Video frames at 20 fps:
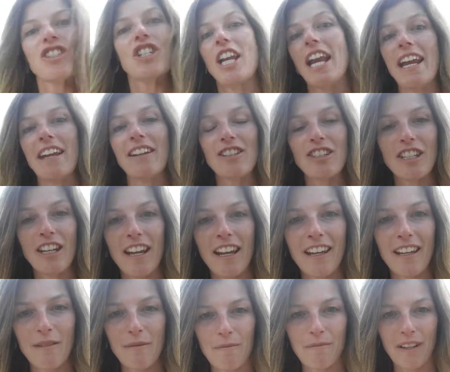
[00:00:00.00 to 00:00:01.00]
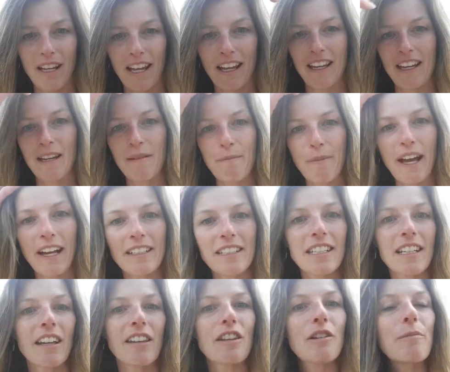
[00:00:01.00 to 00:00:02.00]
changing and
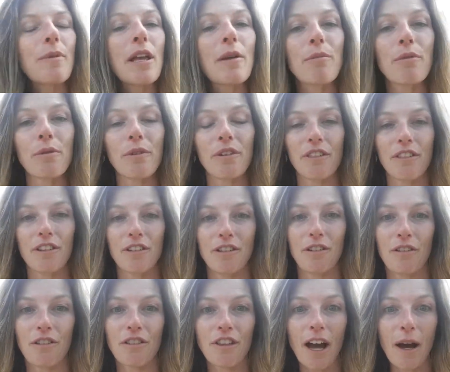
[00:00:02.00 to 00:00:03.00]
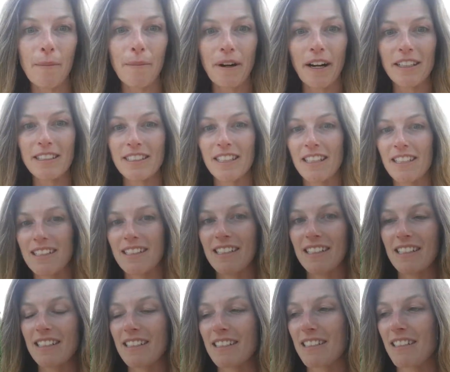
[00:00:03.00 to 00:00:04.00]
impacting other people with their new thought
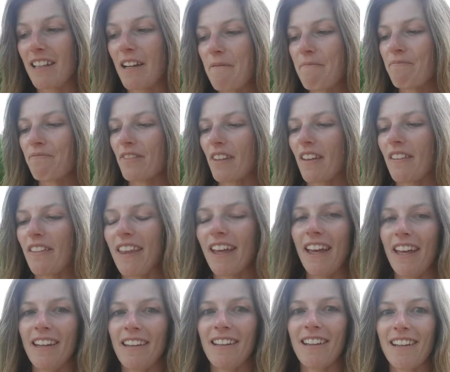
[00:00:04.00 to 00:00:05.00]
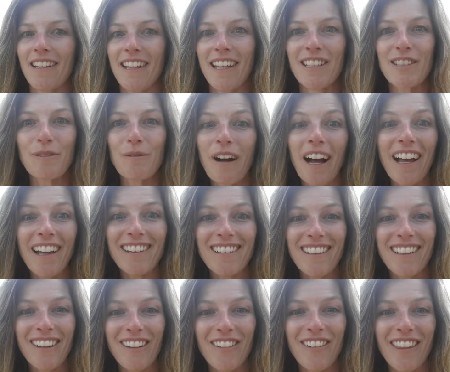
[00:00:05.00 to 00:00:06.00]
processes, then guess what?
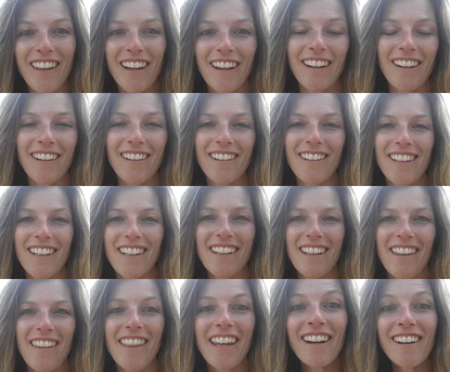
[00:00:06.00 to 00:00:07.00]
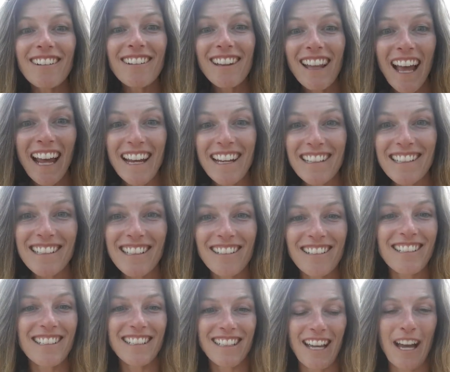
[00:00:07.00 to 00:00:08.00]
You know, their light
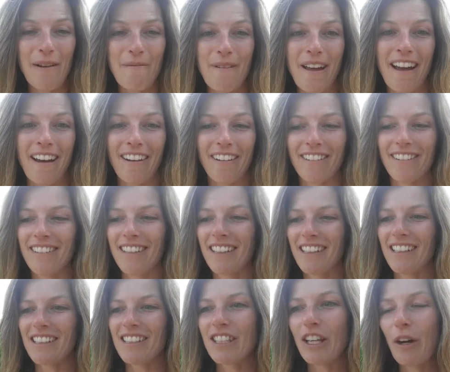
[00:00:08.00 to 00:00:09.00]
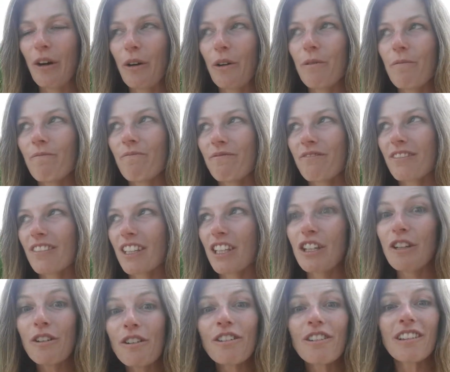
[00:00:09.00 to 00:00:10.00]
starts to come out. So
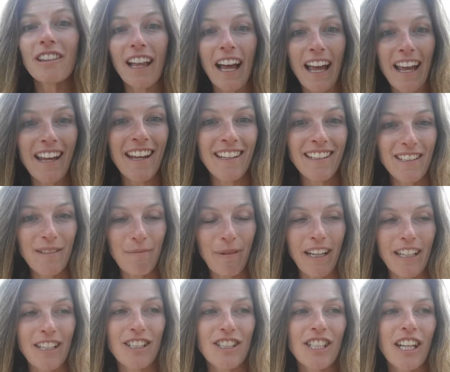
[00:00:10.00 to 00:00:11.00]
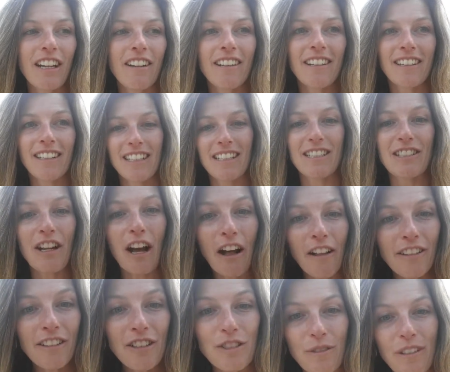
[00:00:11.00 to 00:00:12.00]
your light, by sharing this
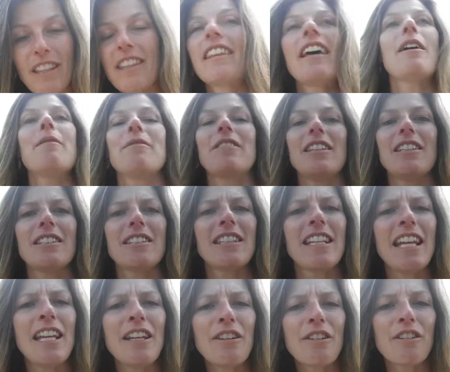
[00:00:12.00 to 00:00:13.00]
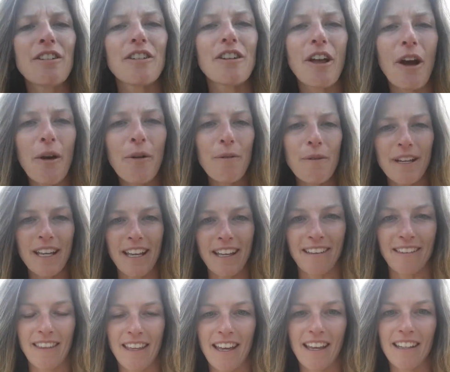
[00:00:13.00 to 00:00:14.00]
knowledge with them, this inner
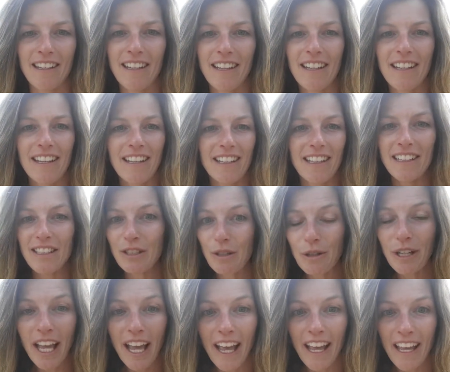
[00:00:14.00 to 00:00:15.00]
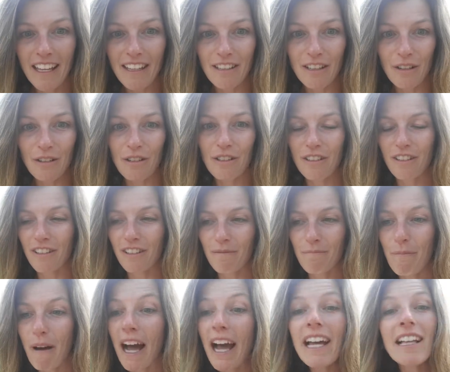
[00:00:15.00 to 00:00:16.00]
knowing that it's okay, you know,
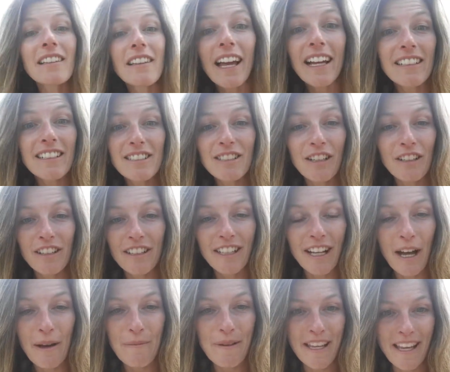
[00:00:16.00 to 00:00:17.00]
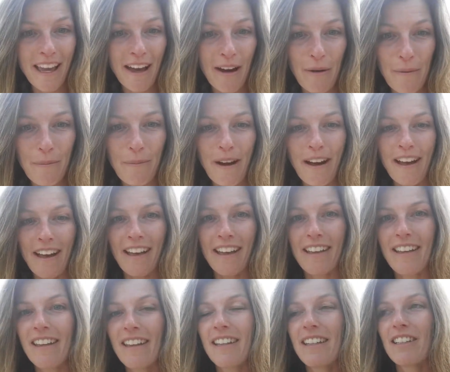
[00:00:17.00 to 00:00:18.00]
my light started coming out
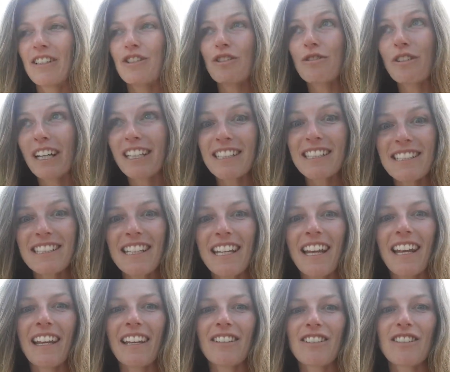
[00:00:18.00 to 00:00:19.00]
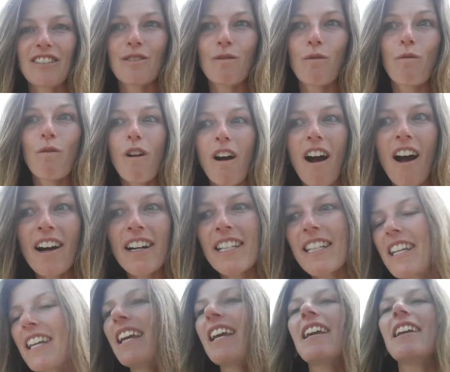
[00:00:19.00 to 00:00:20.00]
by trusting and just
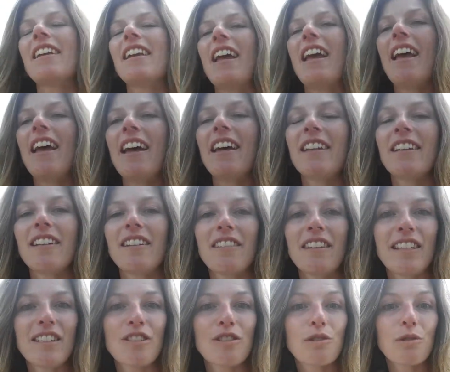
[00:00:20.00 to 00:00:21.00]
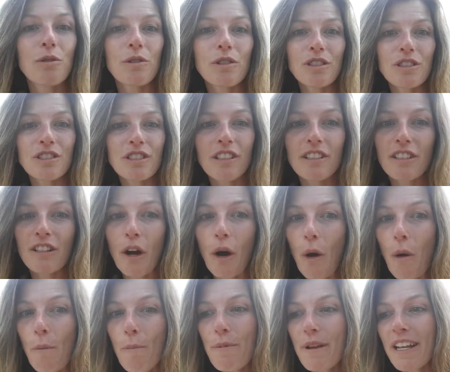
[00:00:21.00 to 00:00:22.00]
walking, and these doors started
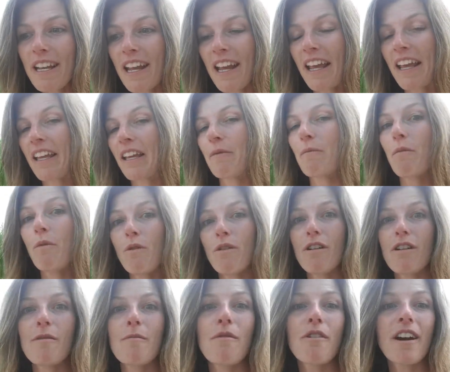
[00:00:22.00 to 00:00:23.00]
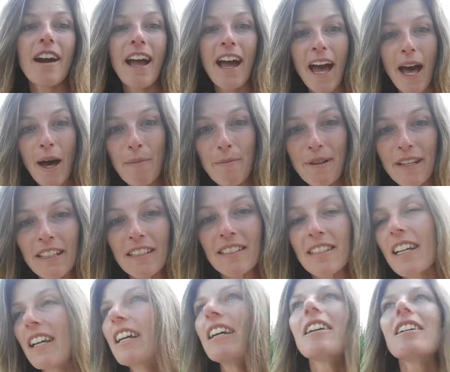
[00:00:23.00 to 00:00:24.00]
opening and more happened.